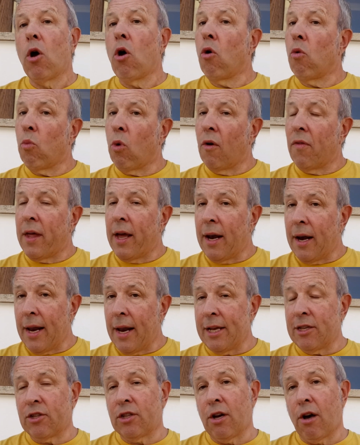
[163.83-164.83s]
What they're
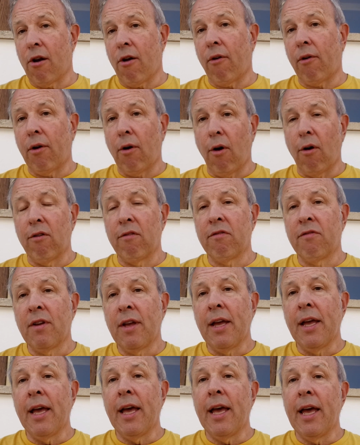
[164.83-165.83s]
less tolerant of
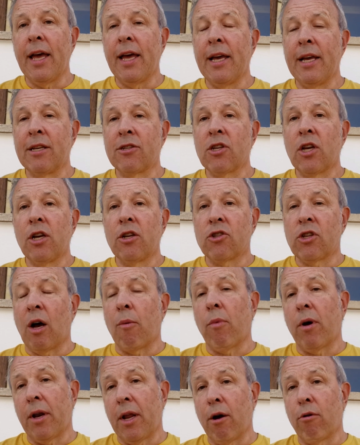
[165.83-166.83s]
is
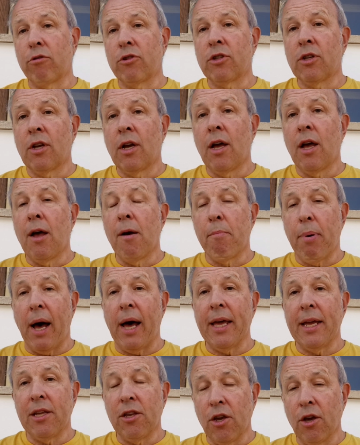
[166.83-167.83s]
someone else
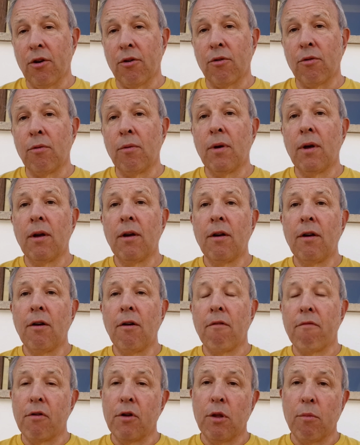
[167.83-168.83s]
paying you
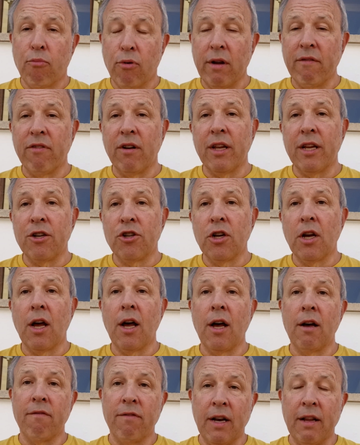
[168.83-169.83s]
for the privilege
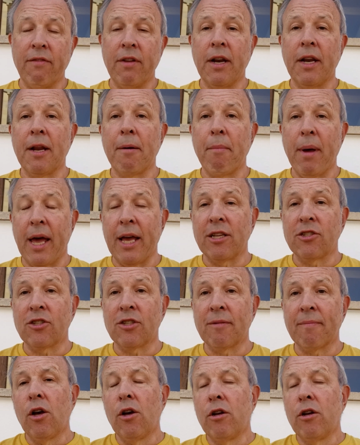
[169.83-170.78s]
of living in a mess.